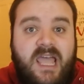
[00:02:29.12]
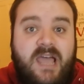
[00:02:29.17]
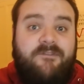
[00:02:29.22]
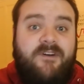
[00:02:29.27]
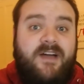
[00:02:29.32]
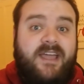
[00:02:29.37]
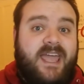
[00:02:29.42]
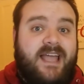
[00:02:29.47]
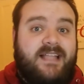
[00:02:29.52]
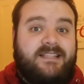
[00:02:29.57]

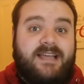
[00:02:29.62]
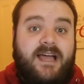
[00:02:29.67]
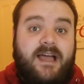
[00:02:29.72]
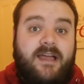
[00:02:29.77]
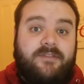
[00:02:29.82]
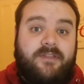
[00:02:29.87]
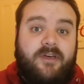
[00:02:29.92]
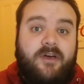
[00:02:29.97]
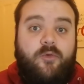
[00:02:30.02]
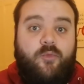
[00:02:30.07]
If I get
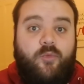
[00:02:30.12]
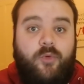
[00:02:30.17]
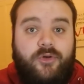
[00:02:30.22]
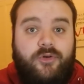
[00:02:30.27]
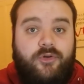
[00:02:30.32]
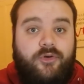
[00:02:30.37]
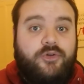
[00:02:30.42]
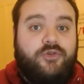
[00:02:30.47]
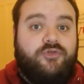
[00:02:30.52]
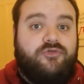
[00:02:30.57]
either
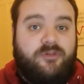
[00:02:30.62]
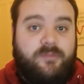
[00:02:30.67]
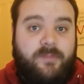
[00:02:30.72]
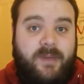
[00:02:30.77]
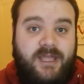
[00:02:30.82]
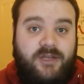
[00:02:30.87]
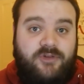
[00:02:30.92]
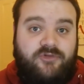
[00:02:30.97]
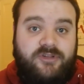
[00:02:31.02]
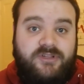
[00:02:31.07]
100
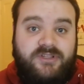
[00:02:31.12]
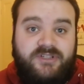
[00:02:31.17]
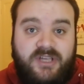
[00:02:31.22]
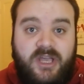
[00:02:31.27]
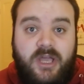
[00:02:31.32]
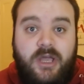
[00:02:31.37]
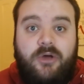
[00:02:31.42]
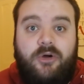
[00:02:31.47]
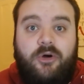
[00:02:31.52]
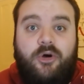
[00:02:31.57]
patrons
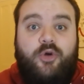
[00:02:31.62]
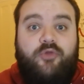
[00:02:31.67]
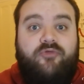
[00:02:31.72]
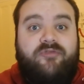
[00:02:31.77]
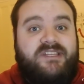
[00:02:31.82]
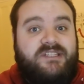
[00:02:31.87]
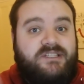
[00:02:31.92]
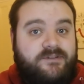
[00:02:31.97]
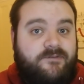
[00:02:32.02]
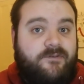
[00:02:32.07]
or
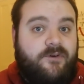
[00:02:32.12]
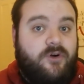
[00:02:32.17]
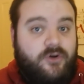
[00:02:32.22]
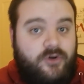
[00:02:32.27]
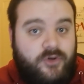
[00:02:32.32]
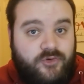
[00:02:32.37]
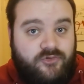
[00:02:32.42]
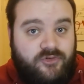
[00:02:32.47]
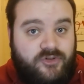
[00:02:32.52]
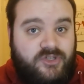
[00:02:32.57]
reach
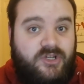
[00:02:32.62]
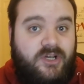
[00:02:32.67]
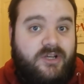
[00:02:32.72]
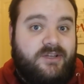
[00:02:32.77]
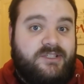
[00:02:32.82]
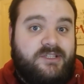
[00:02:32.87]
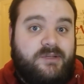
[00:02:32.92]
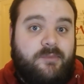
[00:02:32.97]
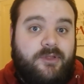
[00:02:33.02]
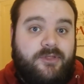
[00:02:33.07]

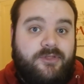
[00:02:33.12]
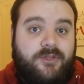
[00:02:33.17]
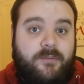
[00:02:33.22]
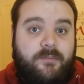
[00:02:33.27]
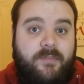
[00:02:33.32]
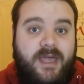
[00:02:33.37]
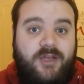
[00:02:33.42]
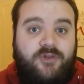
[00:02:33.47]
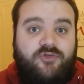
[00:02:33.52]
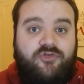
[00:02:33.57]
$400 a month
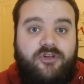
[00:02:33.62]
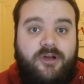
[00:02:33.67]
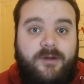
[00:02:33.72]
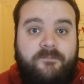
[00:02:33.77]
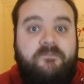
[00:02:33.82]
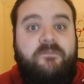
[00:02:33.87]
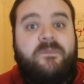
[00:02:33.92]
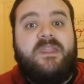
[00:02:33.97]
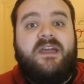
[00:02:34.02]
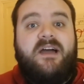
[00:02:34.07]
on
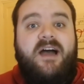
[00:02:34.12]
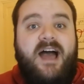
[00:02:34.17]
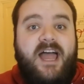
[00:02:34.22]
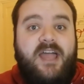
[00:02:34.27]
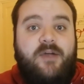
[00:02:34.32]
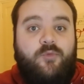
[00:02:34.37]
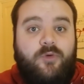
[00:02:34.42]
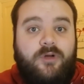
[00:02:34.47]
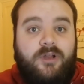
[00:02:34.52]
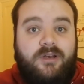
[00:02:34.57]
Patreon,
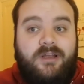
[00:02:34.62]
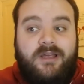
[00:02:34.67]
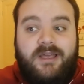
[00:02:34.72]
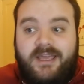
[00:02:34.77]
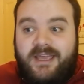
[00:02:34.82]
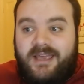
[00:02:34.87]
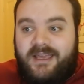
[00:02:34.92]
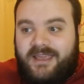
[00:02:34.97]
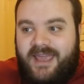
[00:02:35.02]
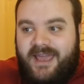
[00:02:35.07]
I will
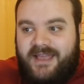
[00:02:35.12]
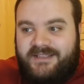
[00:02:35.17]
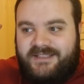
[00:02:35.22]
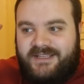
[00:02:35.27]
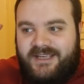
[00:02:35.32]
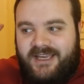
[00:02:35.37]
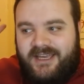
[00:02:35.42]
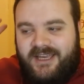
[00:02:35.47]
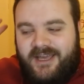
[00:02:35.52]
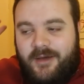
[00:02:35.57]
get
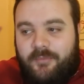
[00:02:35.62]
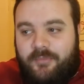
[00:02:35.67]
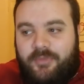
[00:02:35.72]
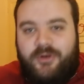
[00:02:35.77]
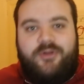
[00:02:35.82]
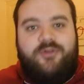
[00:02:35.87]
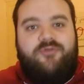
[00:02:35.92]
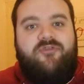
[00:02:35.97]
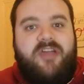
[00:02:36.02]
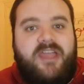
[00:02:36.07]
a, a
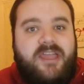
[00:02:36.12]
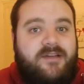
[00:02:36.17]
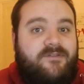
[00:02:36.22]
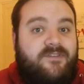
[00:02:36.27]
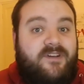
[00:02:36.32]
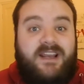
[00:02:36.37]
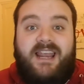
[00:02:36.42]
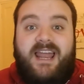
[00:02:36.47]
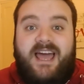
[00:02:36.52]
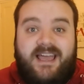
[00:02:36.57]
Blu-ray
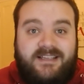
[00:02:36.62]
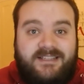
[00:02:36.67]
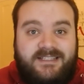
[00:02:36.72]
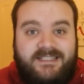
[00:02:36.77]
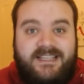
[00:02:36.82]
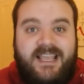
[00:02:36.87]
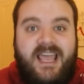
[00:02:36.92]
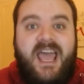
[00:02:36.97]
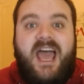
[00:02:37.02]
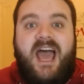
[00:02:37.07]
of
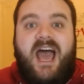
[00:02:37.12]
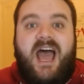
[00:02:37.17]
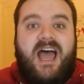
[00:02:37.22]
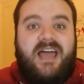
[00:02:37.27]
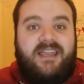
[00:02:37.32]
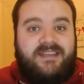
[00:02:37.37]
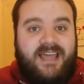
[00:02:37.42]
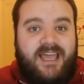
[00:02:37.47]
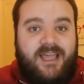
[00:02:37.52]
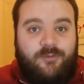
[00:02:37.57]
Class
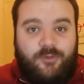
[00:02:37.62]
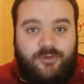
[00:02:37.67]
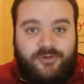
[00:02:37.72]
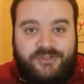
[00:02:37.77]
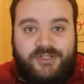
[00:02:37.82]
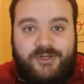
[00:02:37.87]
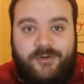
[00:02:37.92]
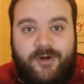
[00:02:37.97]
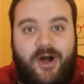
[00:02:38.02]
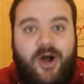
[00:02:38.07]
and I will
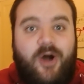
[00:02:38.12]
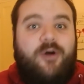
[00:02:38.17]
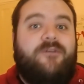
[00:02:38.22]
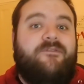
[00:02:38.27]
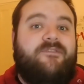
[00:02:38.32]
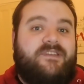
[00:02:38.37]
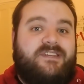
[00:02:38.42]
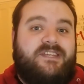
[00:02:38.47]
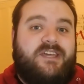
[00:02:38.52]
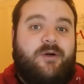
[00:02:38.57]
do a whole
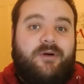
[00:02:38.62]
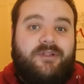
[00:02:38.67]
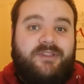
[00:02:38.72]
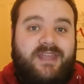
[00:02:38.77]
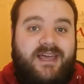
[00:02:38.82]
video